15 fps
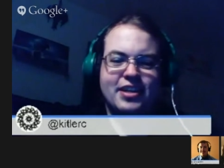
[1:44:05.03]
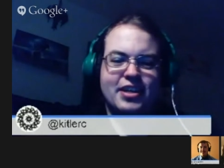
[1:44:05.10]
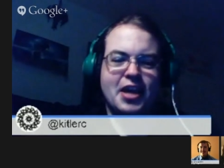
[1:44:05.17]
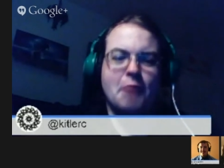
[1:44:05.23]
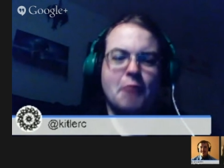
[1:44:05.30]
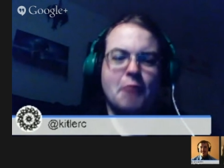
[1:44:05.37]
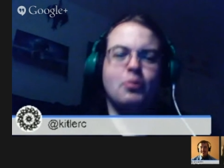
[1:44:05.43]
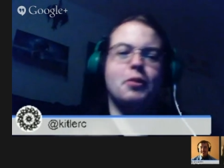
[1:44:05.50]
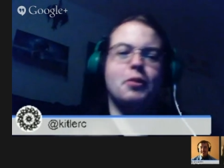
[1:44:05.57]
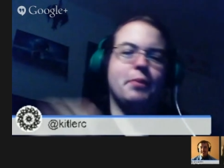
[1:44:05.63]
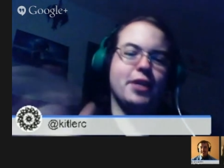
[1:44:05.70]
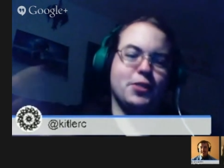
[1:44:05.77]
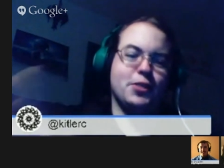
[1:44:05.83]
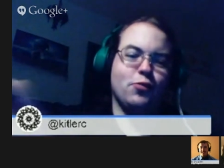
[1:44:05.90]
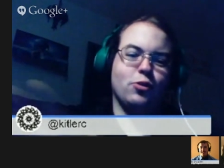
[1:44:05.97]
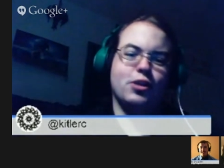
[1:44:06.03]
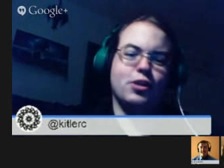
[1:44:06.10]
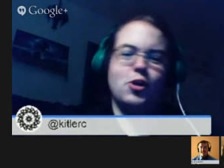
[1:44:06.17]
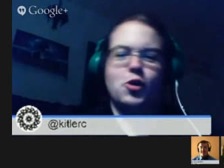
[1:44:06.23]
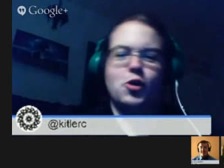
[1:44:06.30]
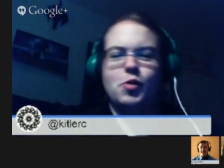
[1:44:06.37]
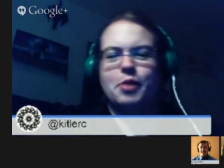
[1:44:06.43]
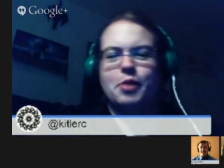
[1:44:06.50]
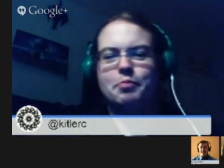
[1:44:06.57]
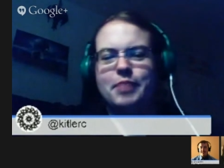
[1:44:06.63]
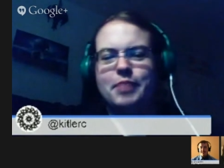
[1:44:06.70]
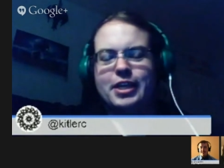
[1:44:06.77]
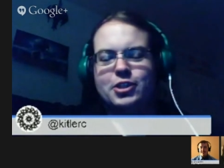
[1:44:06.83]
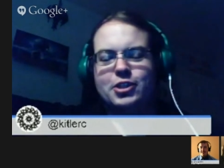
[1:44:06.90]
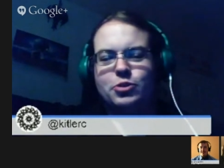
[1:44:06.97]
and put a PS4 logo up
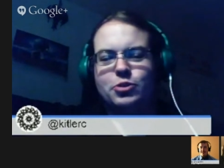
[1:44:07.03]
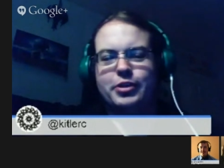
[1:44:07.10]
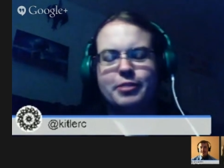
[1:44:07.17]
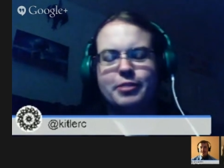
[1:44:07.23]
next to it.